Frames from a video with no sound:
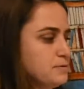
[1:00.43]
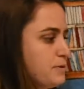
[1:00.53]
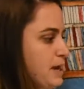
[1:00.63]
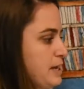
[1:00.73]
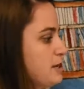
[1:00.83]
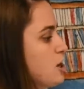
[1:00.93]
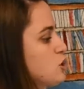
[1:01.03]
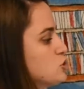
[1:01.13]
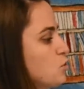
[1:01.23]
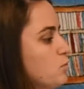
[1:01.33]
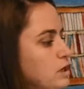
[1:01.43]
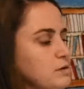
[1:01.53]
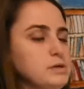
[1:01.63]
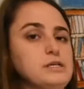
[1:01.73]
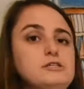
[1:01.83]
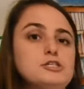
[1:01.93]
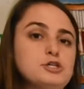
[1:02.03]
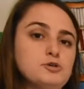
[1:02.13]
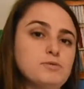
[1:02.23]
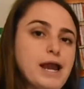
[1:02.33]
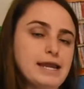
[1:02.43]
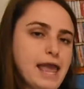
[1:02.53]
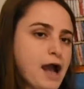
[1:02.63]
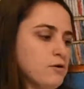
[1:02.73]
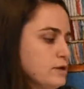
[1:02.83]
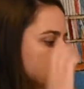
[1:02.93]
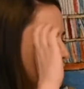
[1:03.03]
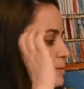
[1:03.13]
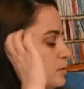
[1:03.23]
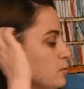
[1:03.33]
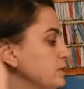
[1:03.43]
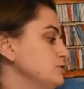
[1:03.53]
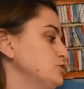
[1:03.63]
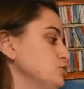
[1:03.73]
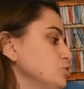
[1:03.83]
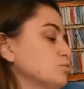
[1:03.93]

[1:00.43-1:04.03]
Okay, so what I'm going to do right now is I'm going to